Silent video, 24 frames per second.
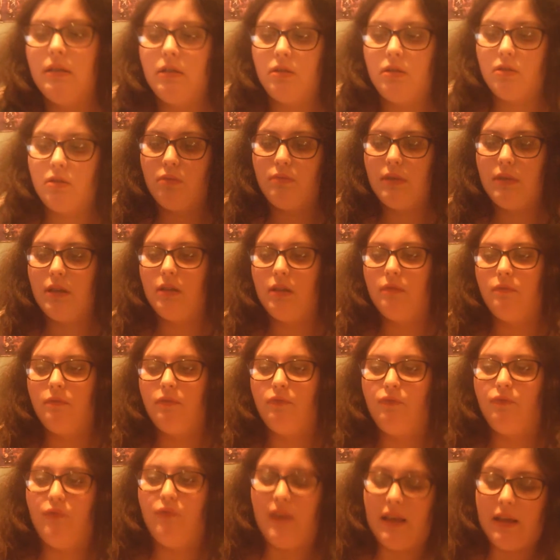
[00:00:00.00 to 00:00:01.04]
don't really
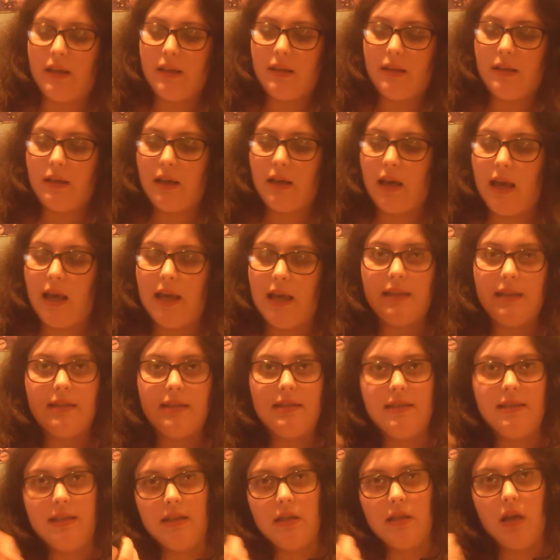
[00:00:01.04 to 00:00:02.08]
think it
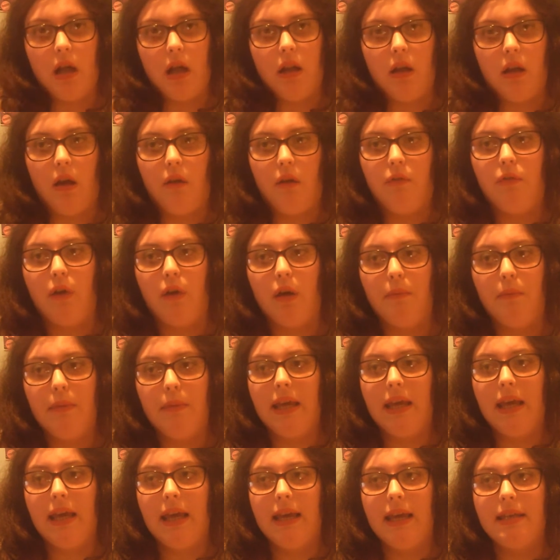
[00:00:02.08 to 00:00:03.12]
did a lot for
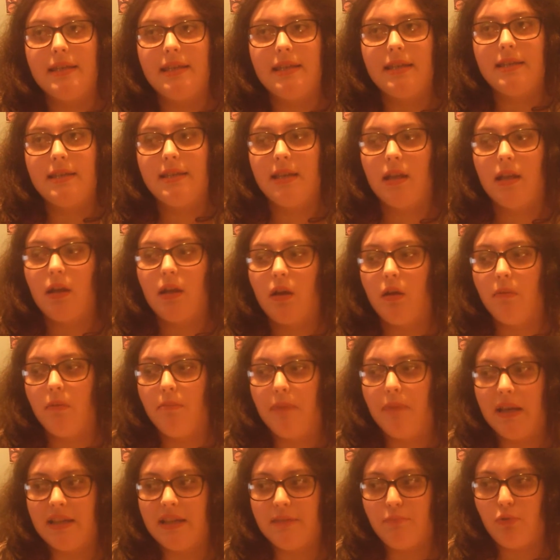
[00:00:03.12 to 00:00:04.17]
me. It's a silicone
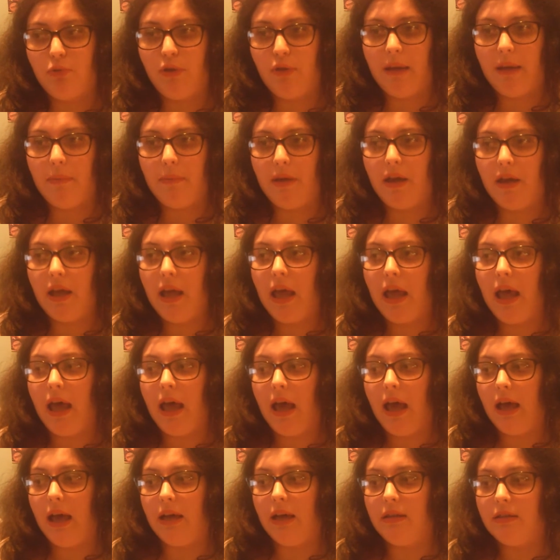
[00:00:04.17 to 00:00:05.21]
based primer
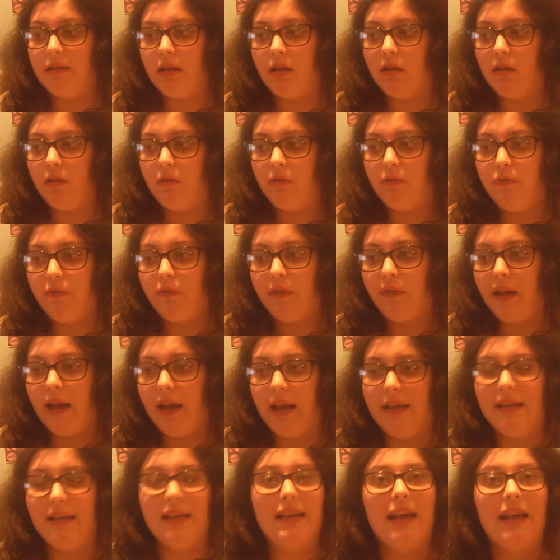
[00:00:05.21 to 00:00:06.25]
and I love
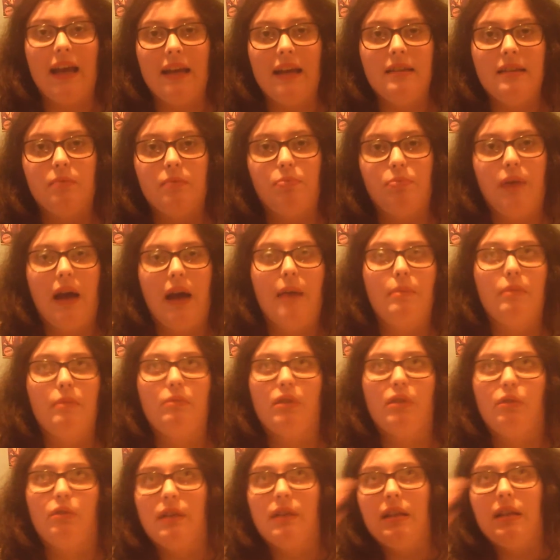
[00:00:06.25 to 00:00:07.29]
any kind of primer. I'm
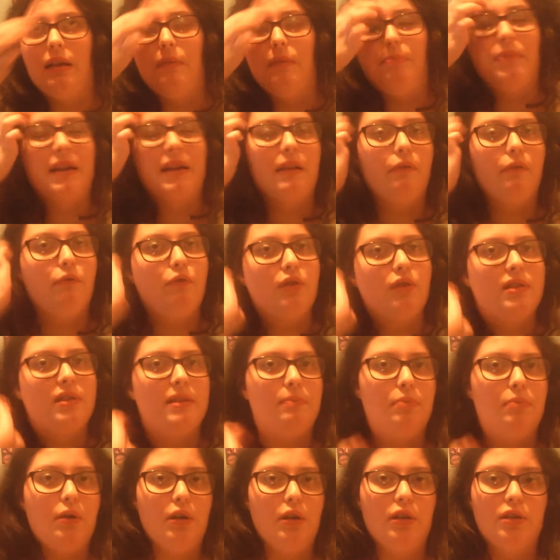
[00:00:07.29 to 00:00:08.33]
not really a big fussy
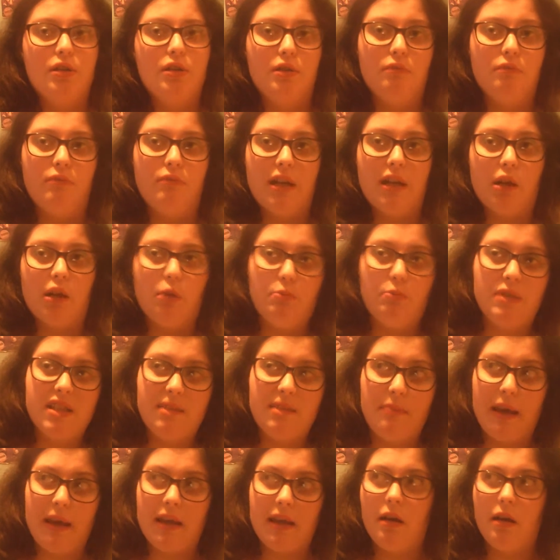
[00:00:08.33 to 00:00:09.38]
person when it comes to
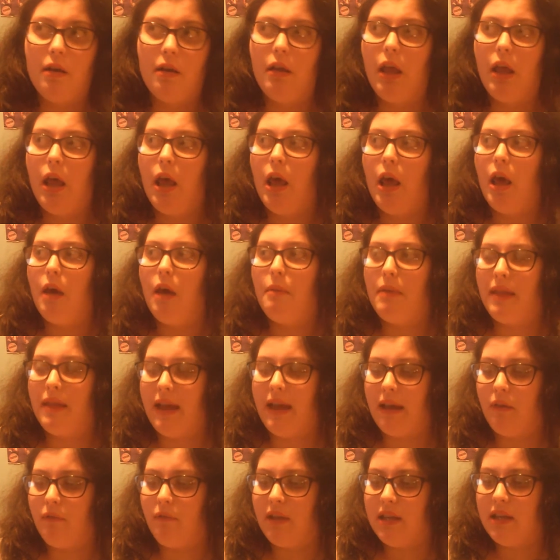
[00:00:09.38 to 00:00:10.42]
makeup.
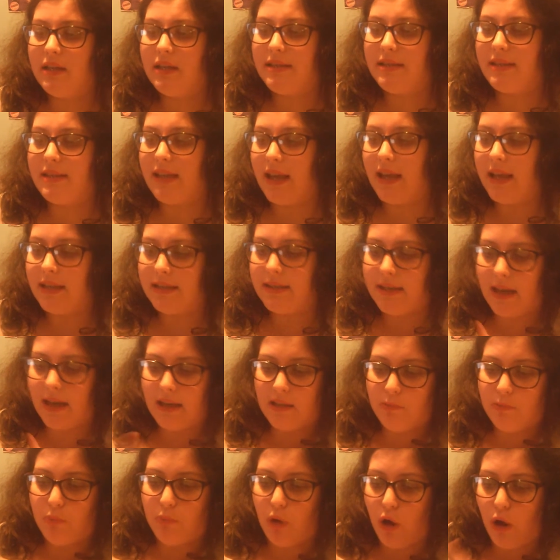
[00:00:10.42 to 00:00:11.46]
Like when it says that
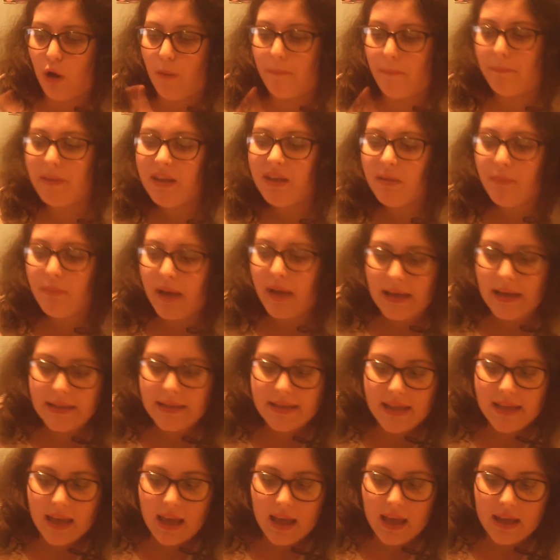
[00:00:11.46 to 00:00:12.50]
it's pore
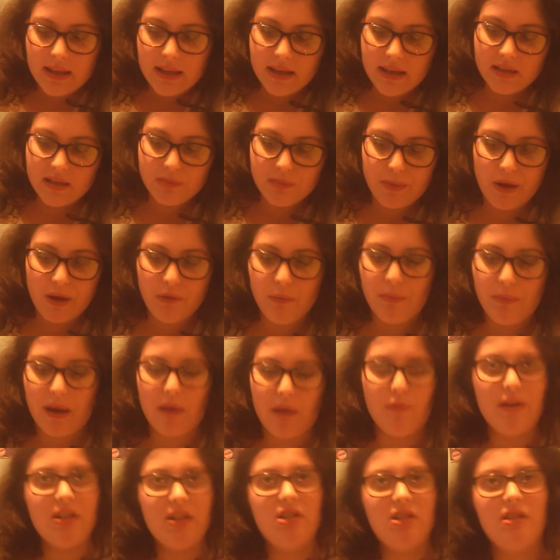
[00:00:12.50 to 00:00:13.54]
minimizing and it's powered by
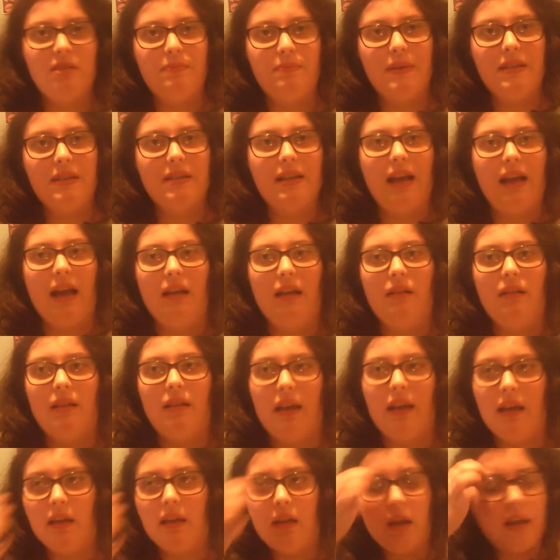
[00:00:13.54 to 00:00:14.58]
Rich, it's meant to
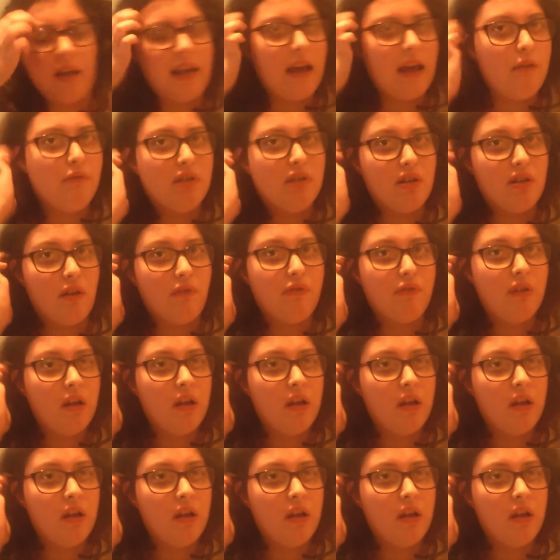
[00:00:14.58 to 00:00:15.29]
get rid of